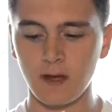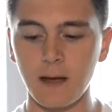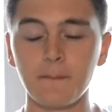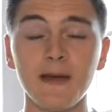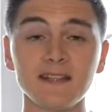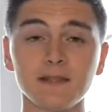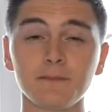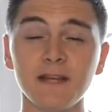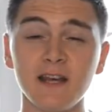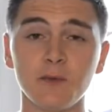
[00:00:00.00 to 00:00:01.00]
I begged and
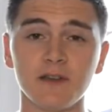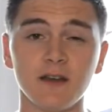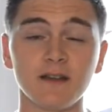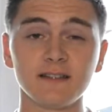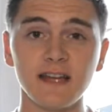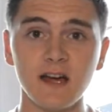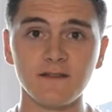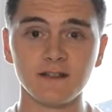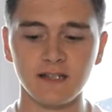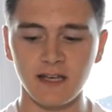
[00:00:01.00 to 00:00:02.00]
pleaded with her, day
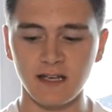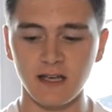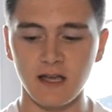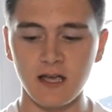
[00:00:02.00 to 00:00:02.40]
after day,